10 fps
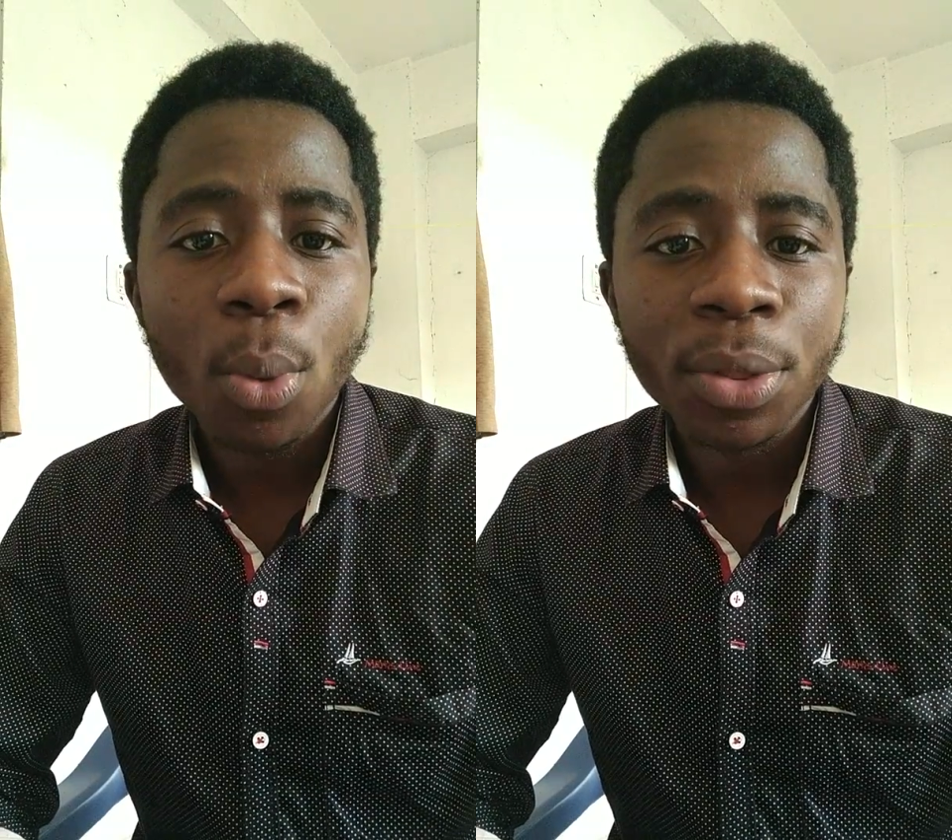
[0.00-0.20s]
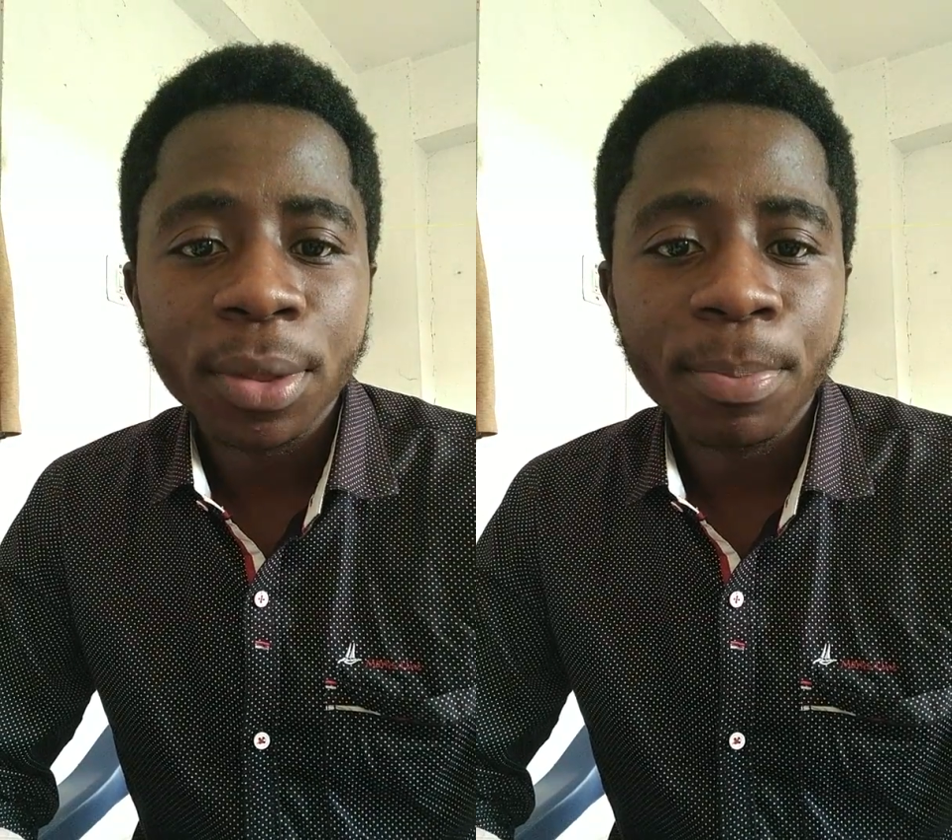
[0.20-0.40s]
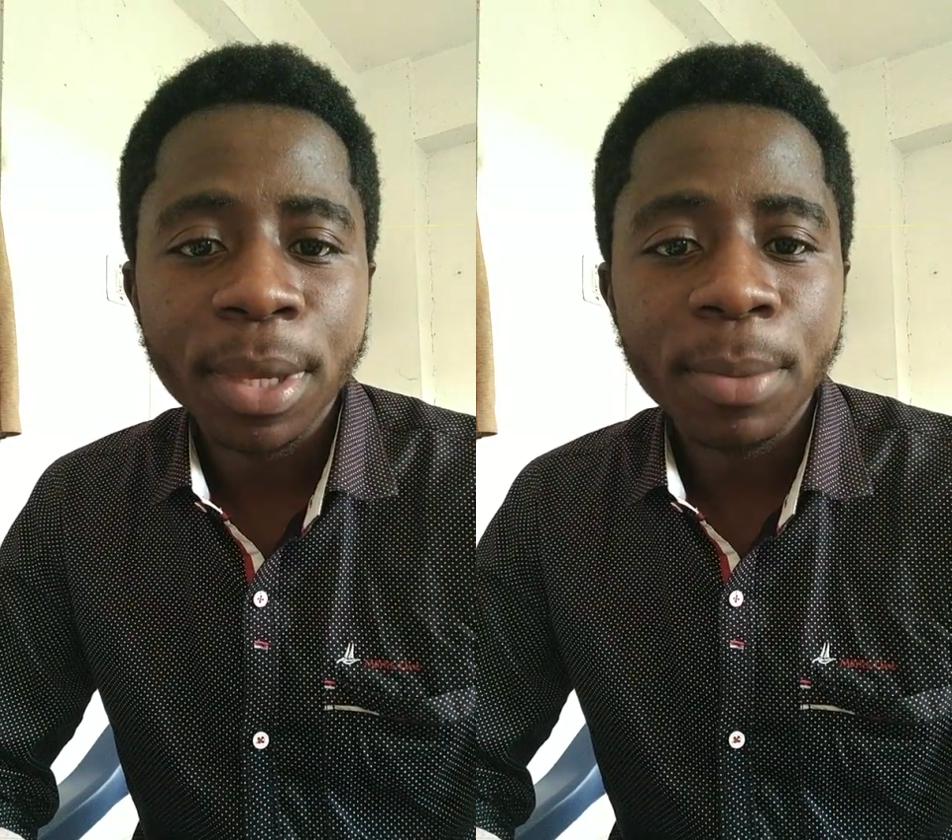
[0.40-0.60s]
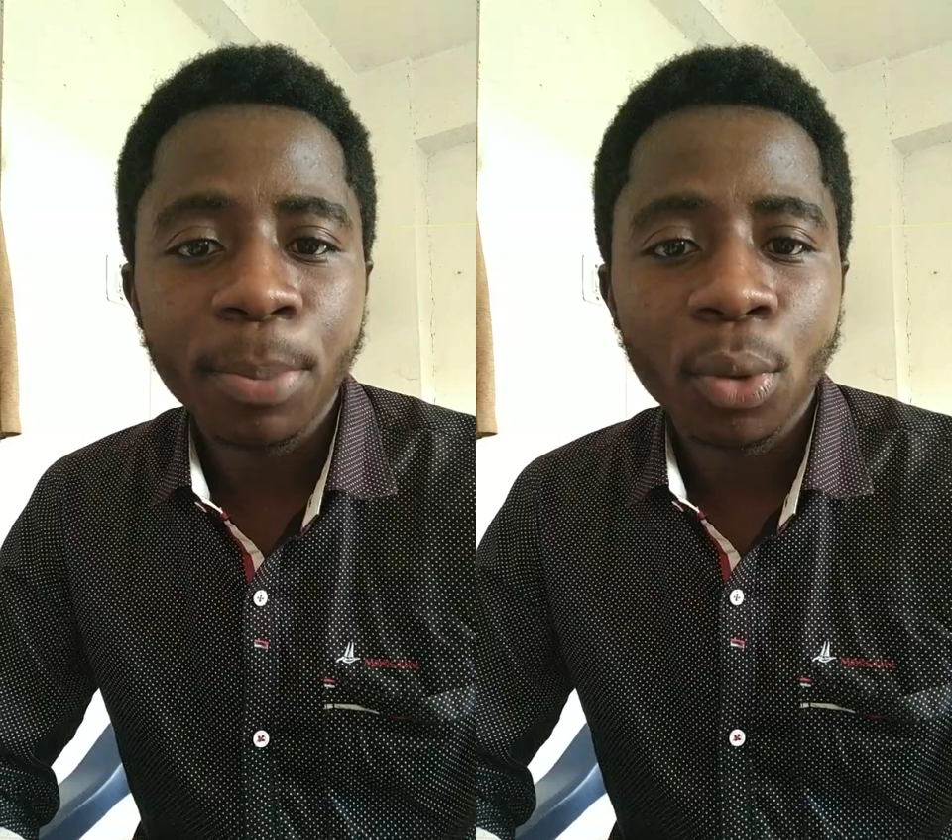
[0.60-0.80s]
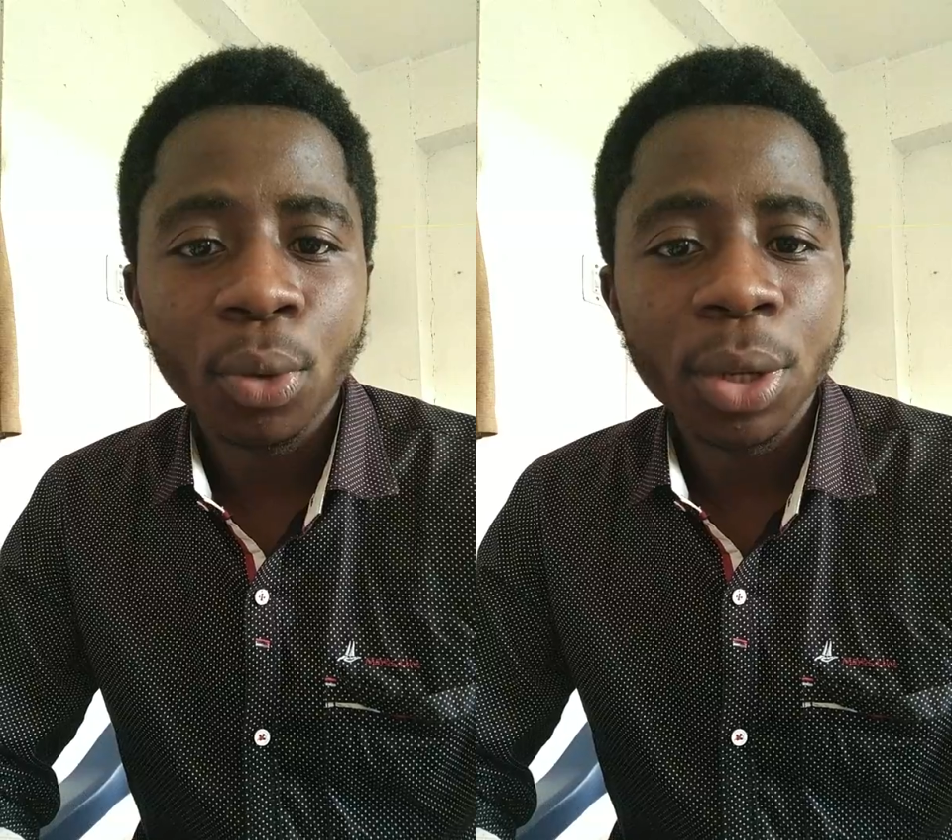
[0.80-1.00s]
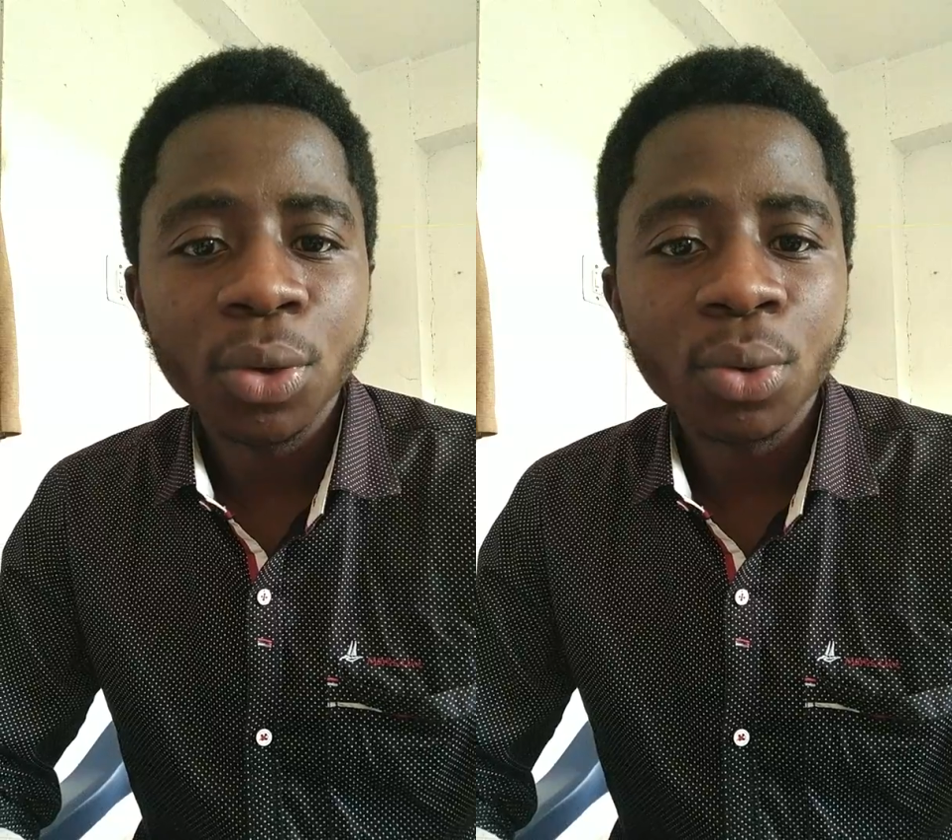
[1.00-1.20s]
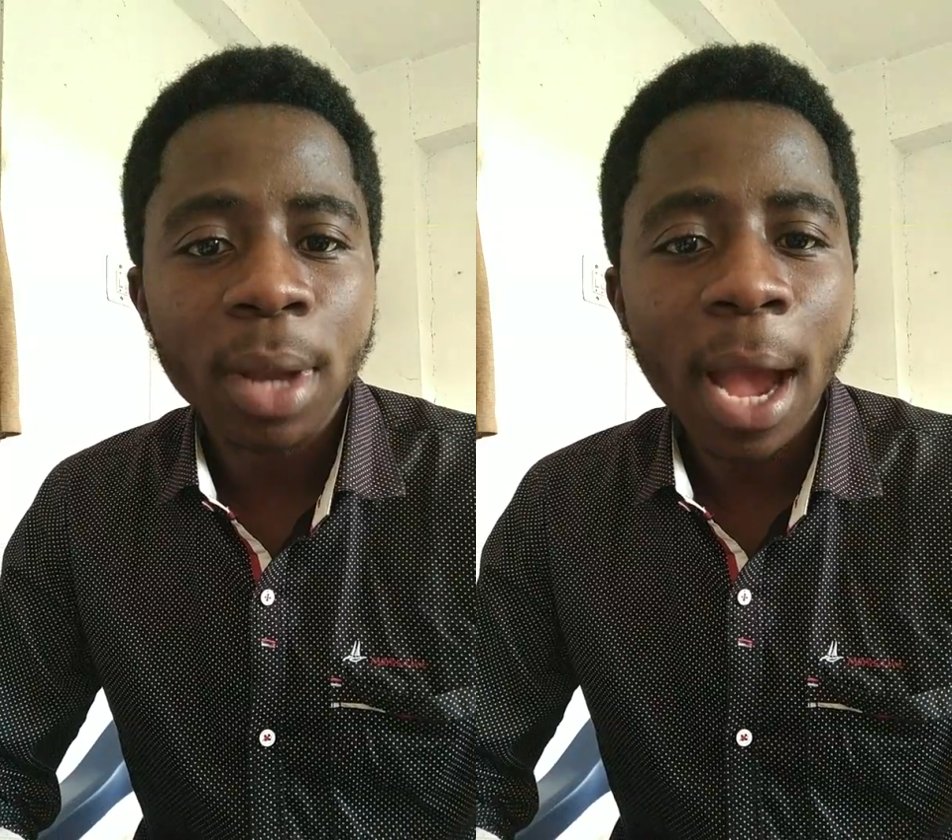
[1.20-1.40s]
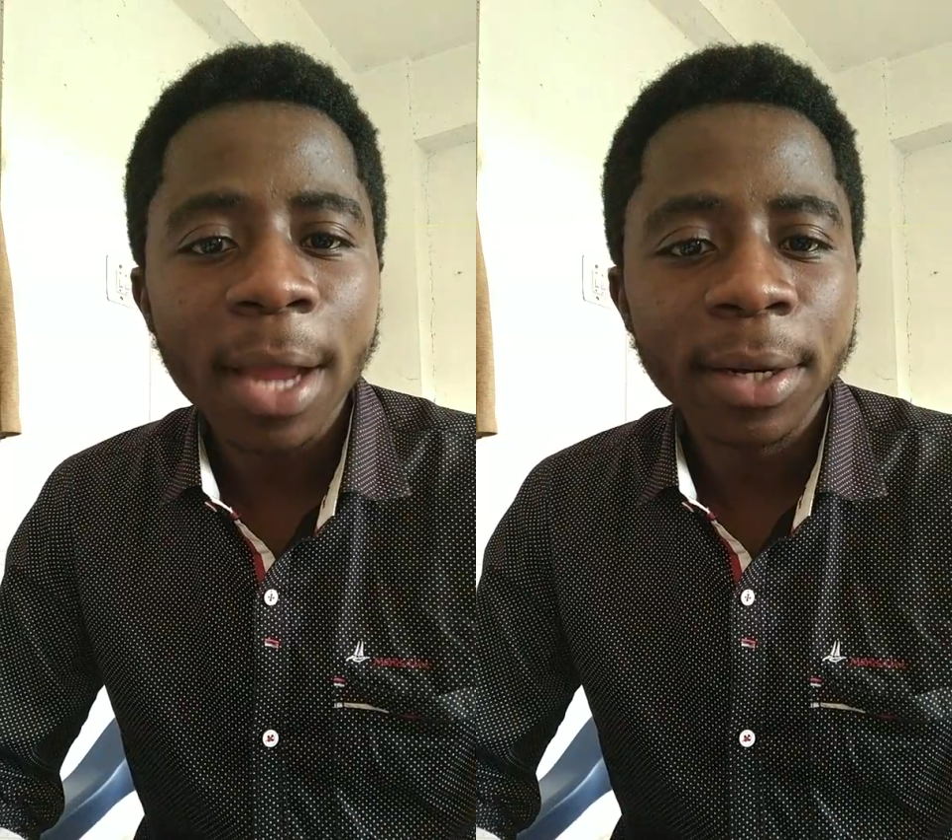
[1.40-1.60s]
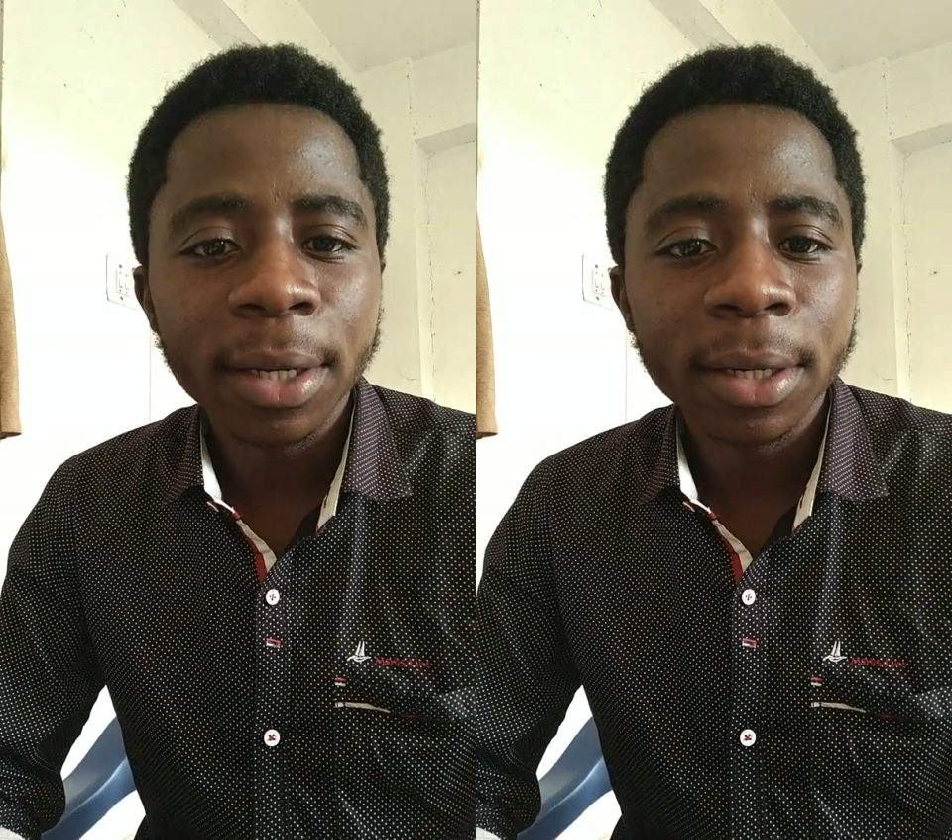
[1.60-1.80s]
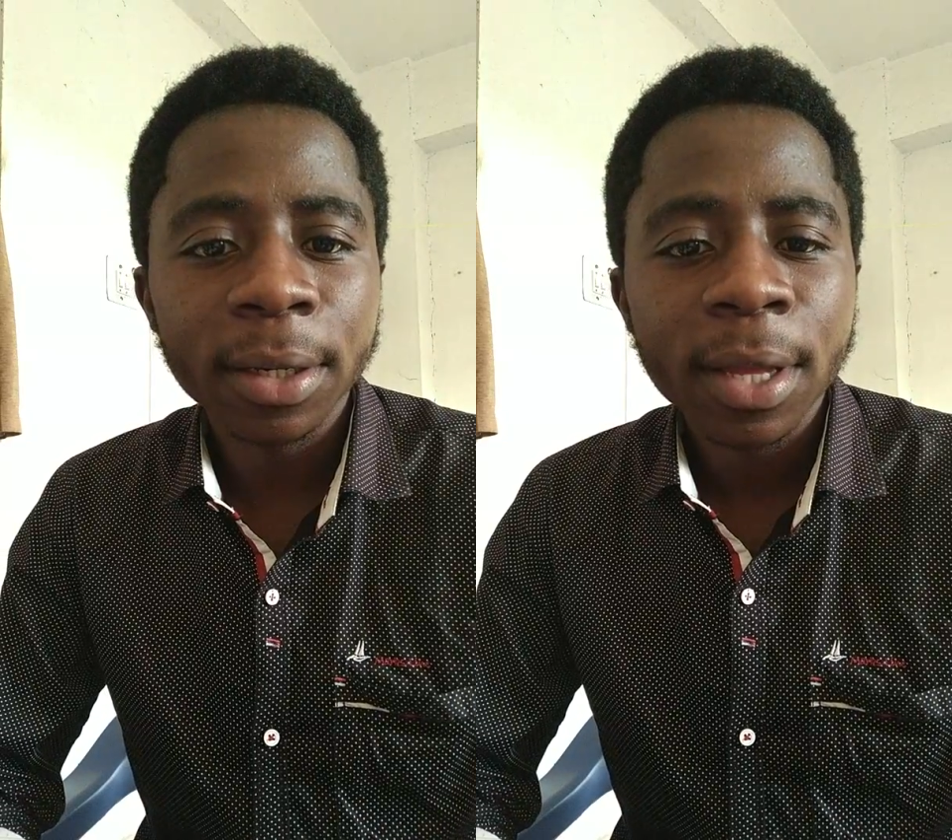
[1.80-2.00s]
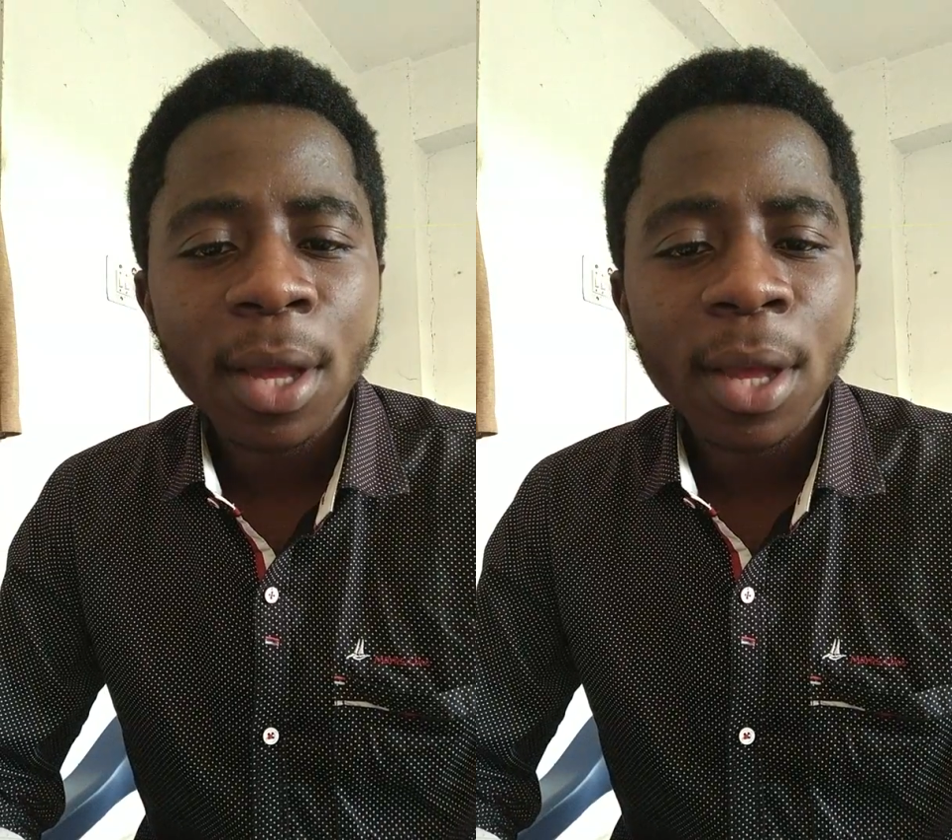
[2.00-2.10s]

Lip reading: with the people in Uganda.